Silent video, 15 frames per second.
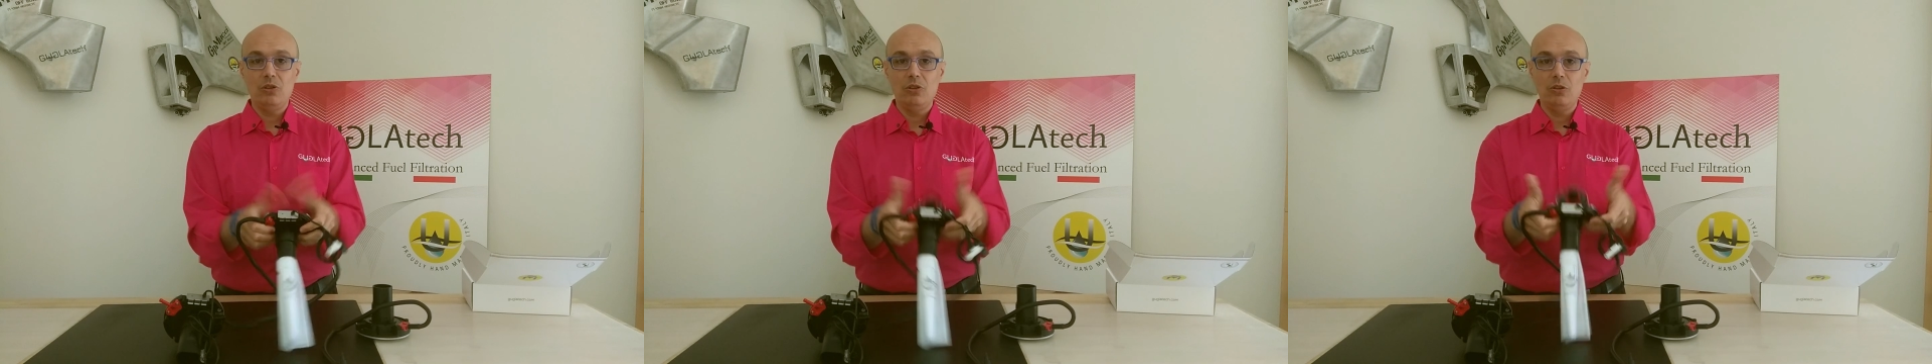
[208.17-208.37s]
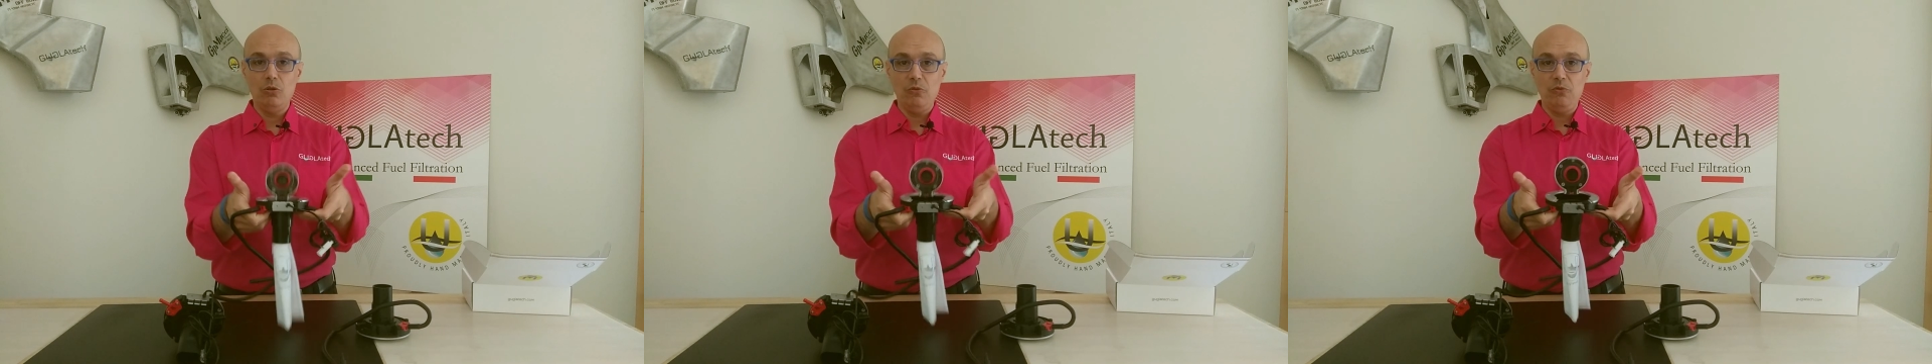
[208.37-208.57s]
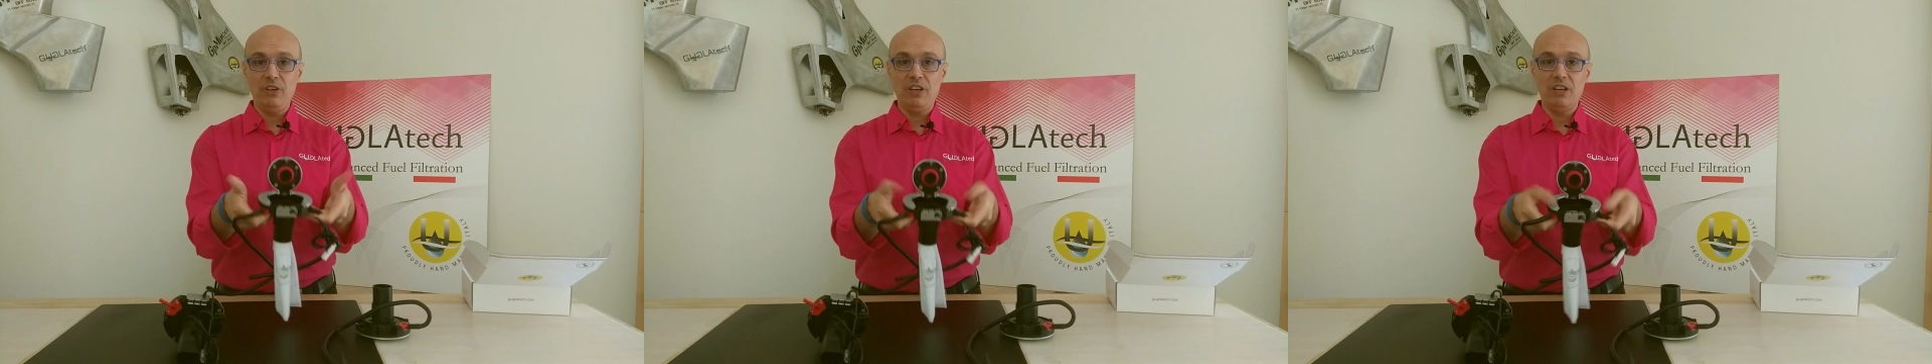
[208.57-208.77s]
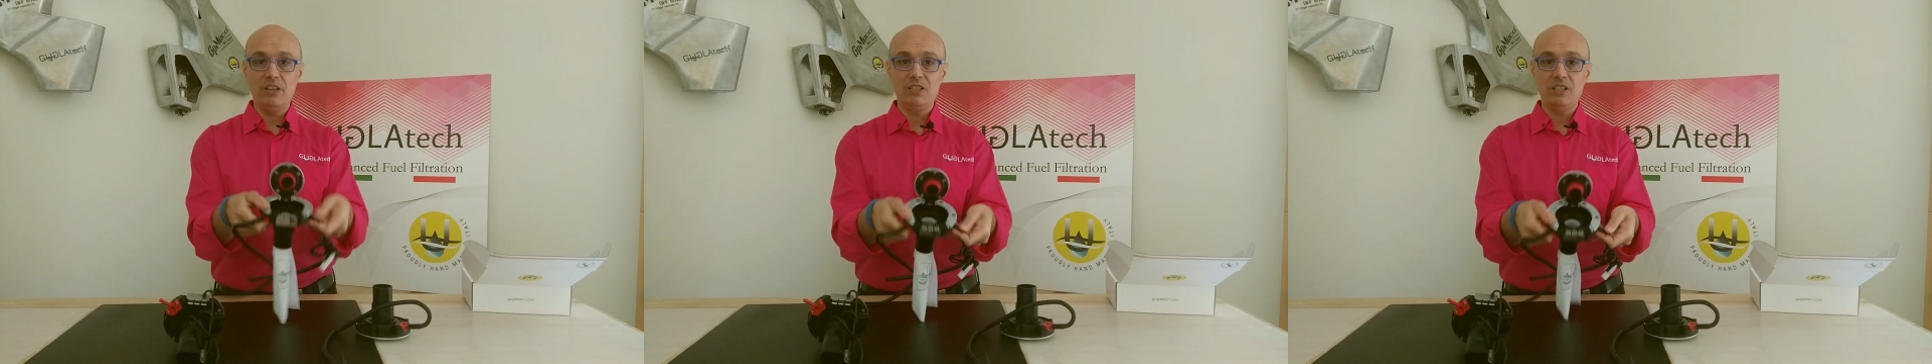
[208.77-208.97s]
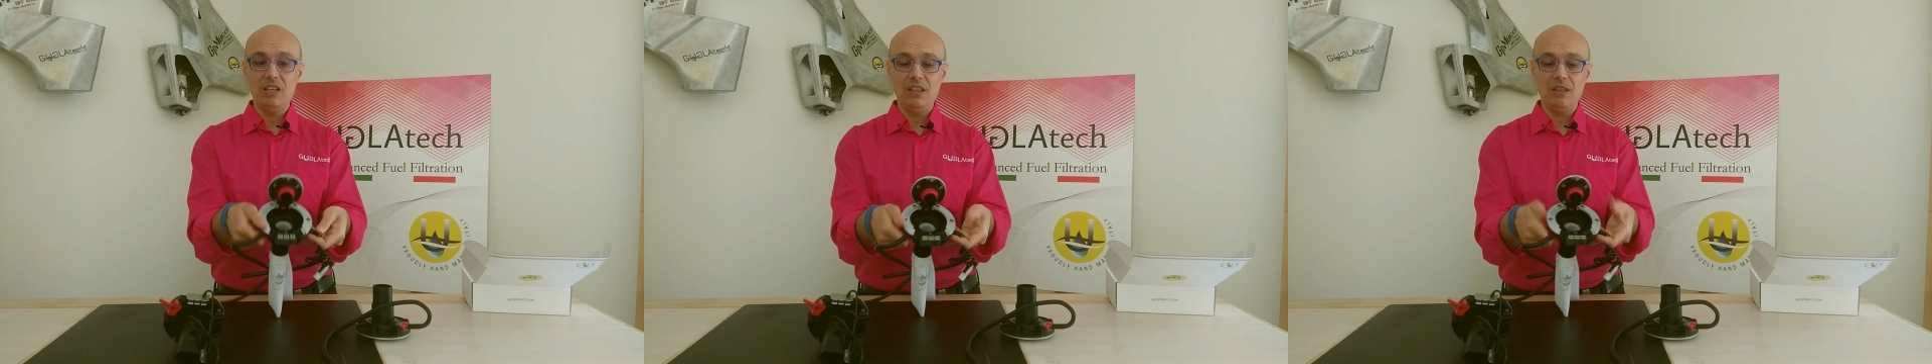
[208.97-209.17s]
2
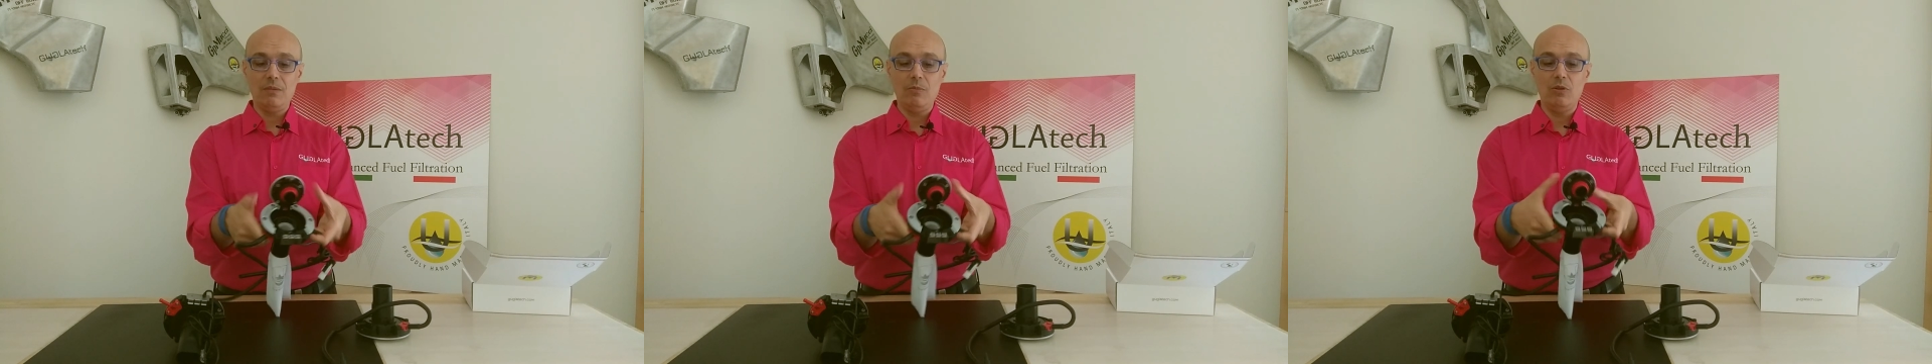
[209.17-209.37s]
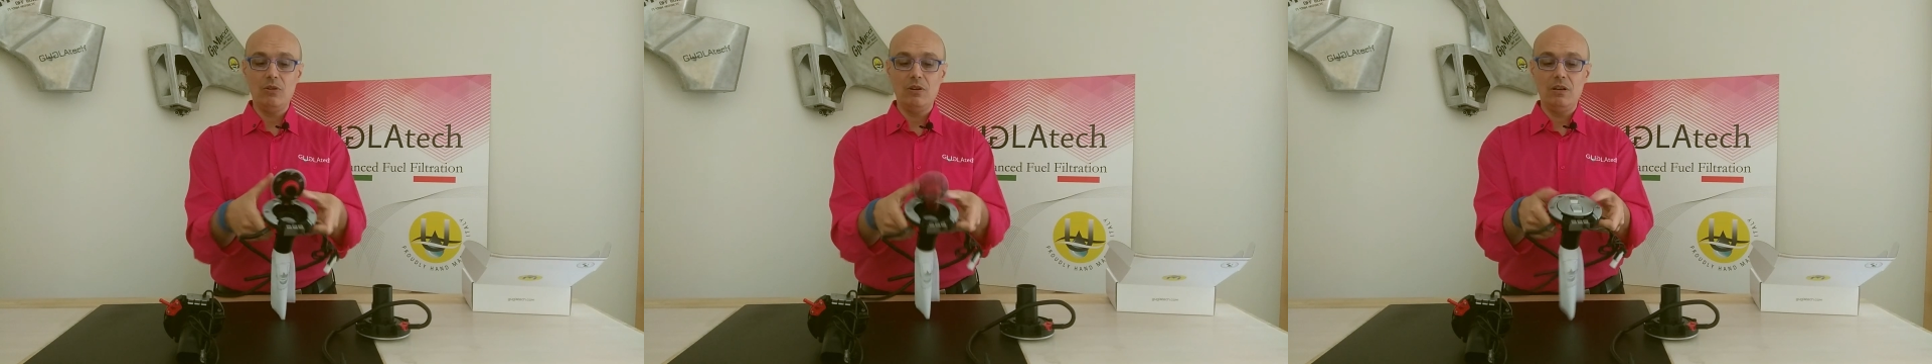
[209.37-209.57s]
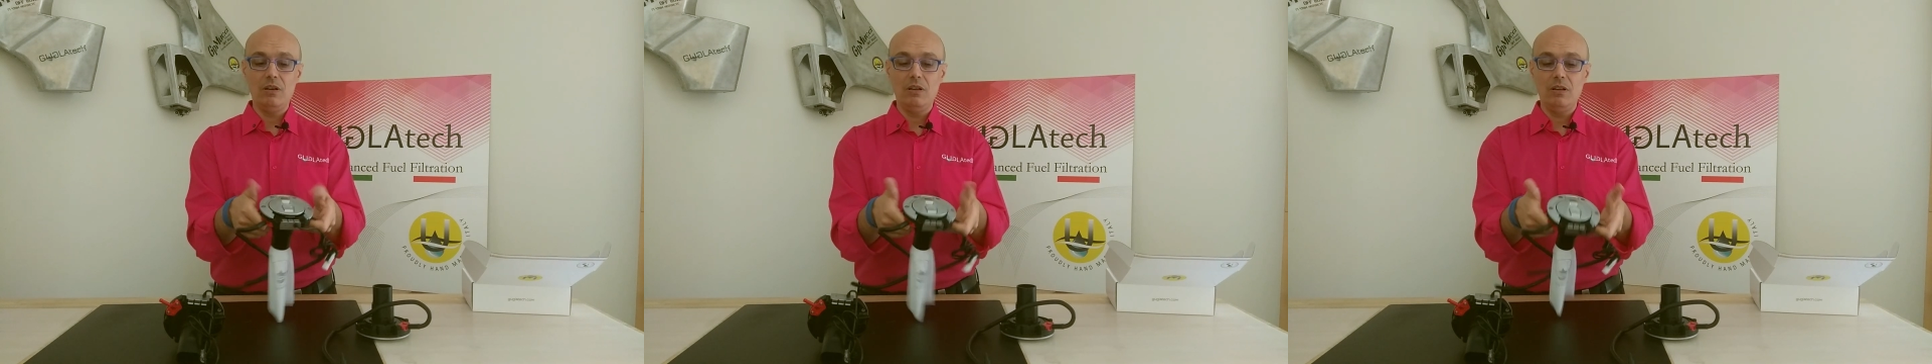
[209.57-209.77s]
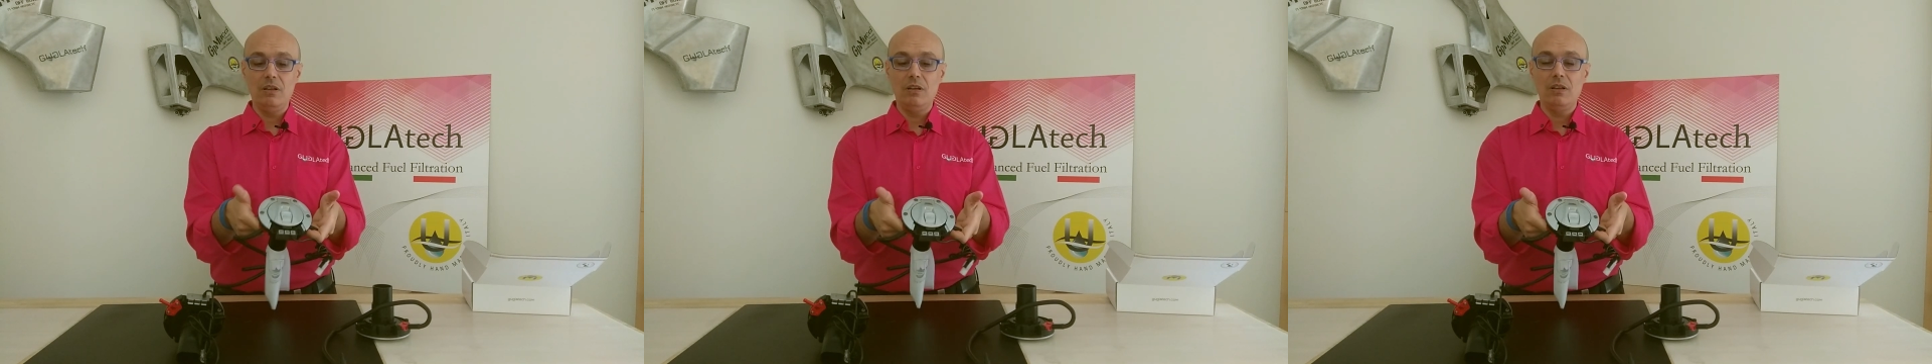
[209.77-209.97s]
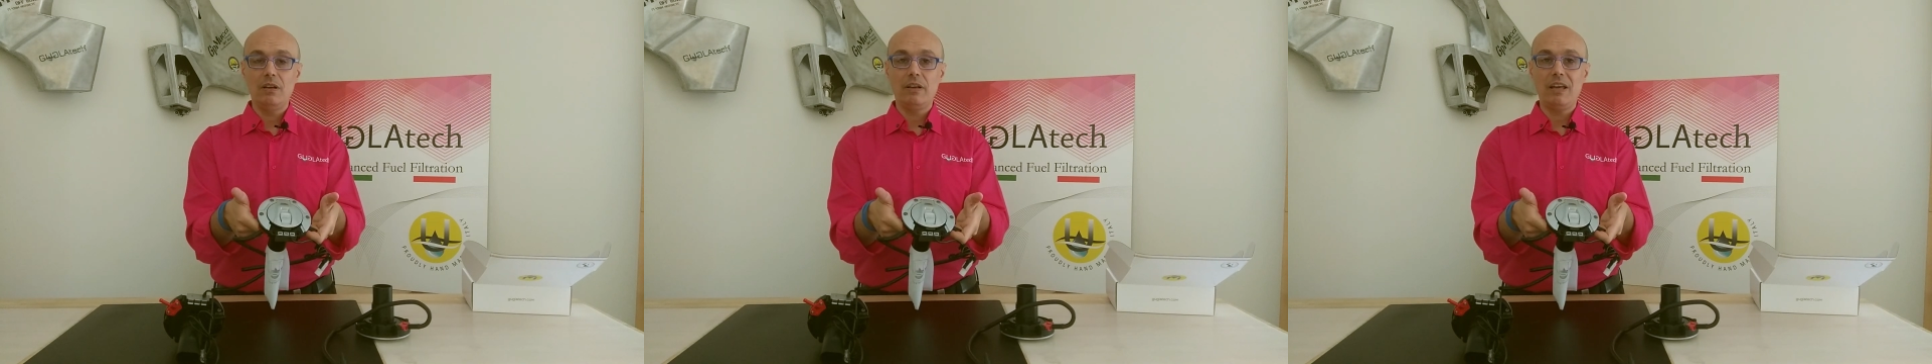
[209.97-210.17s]
fingers, nothing more.
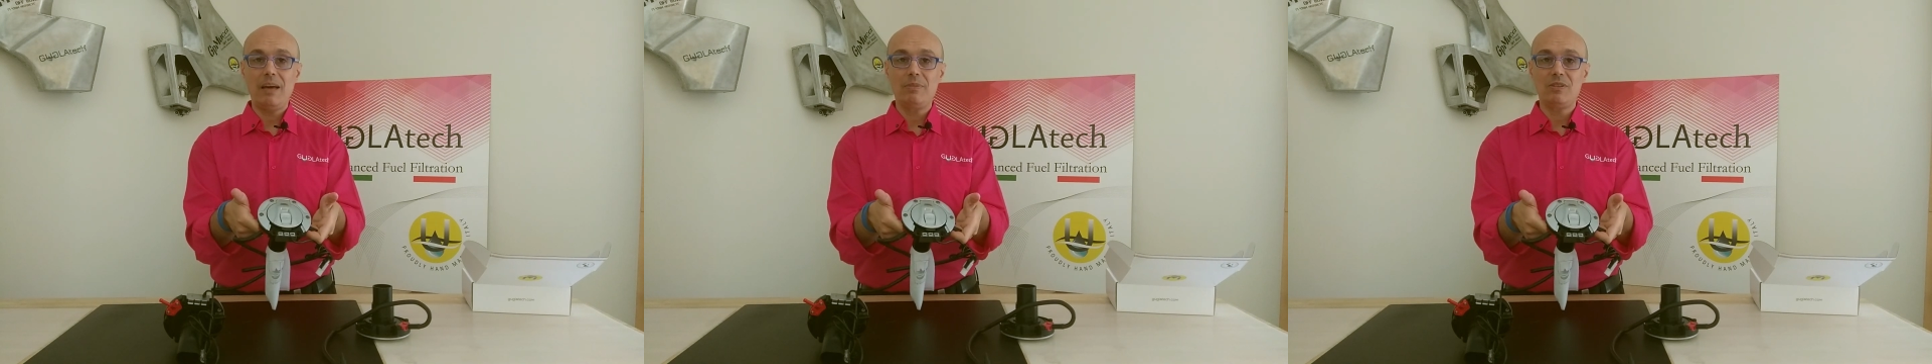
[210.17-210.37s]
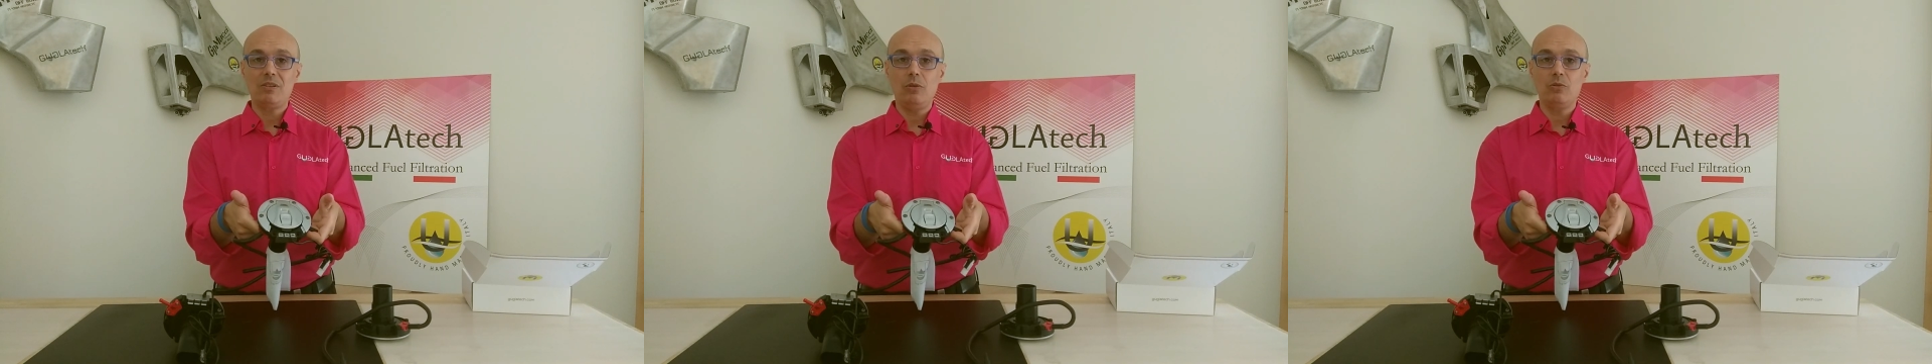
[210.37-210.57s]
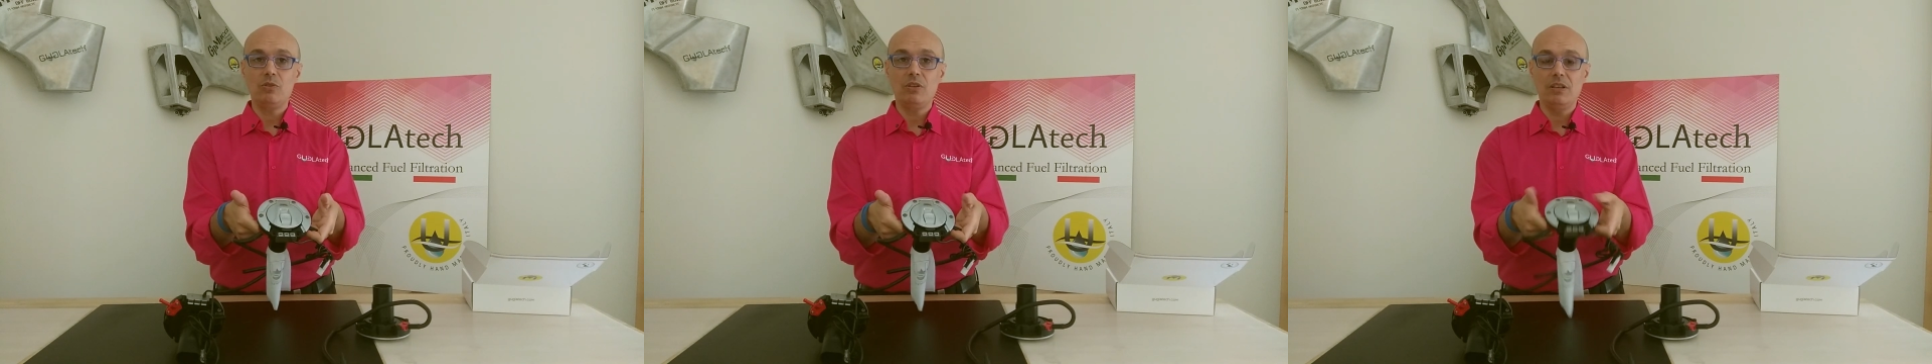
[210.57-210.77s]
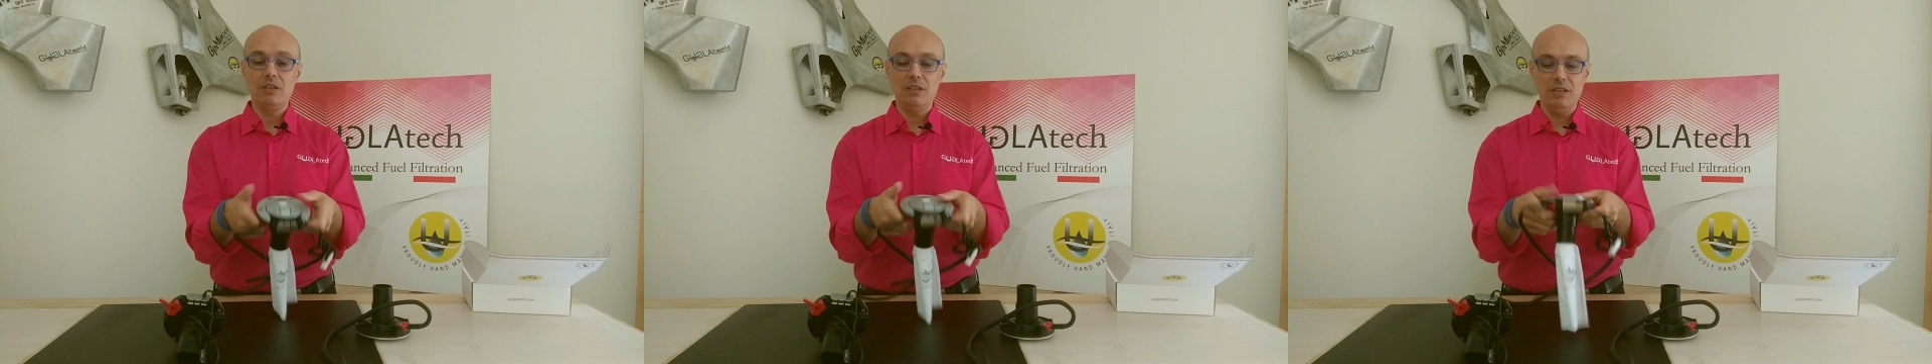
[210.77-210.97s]
Cap is closing.